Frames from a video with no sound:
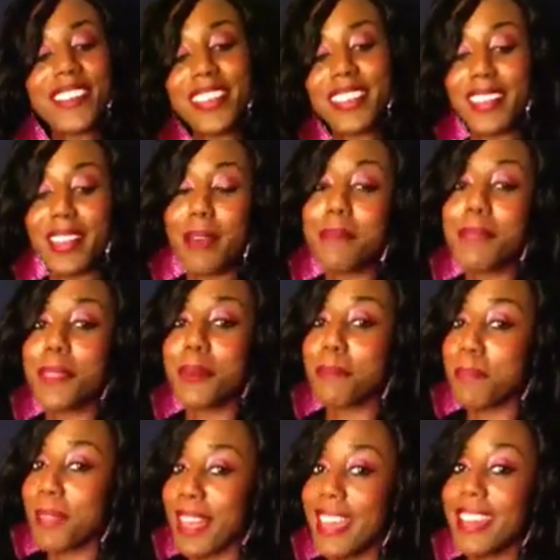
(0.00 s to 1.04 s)
here at the
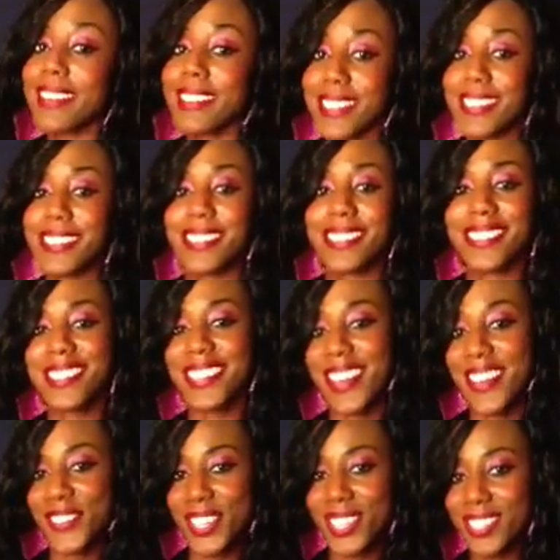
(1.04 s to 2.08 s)
Black Dating
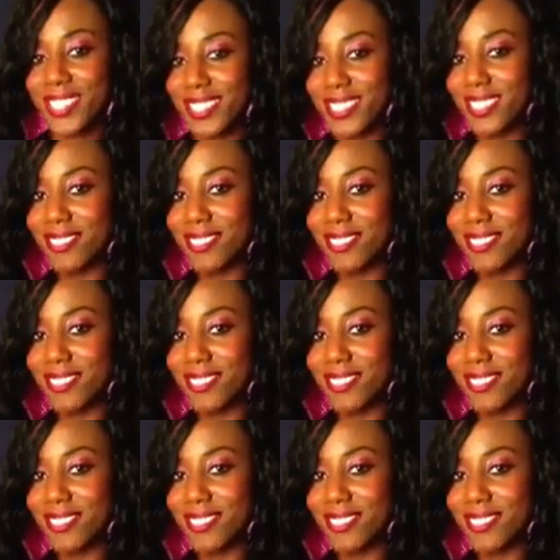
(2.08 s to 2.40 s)
Service.